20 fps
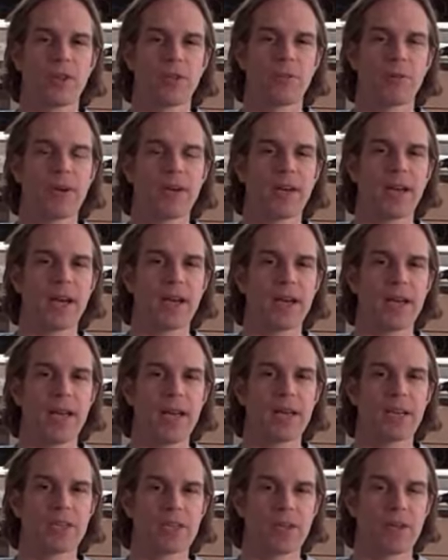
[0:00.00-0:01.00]

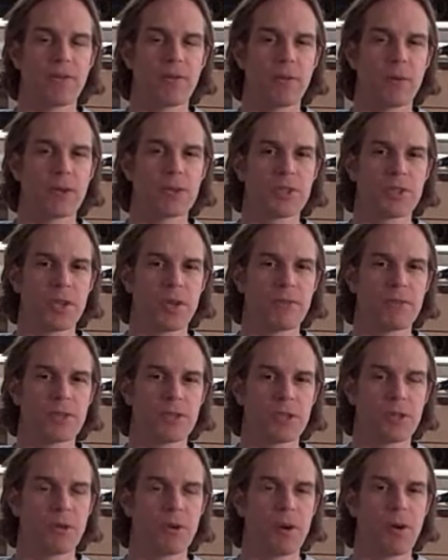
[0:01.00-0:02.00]

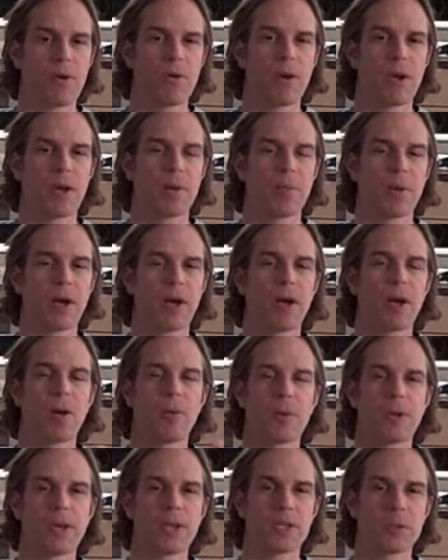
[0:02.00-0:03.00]
398-7170, and by all
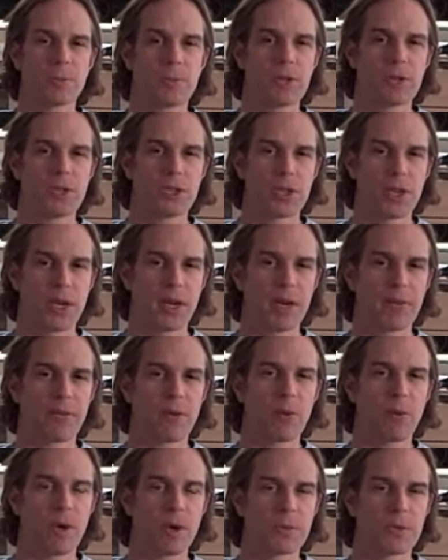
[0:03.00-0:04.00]
means, please check out the
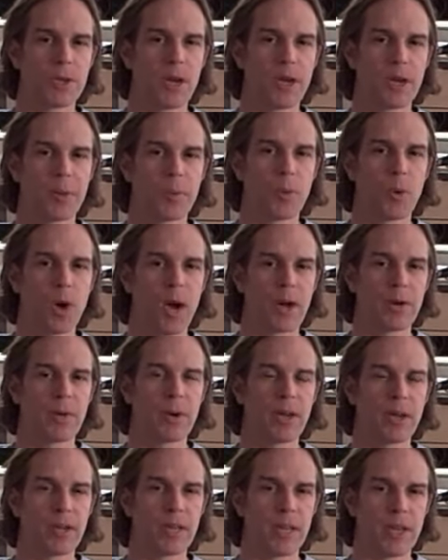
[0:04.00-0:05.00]
website at
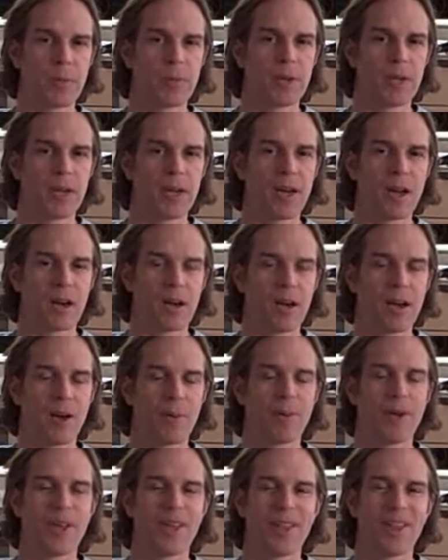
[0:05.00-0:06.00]
brianraleymd.com.
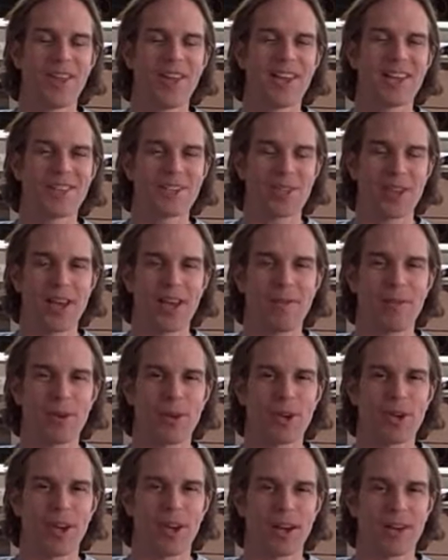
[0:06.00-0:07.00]
Thanks, and have a
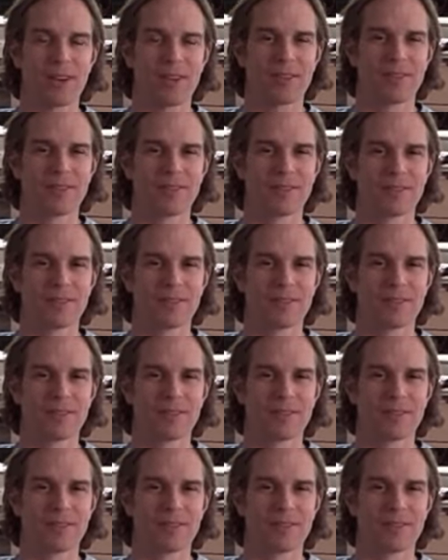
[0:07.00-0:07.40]
good night.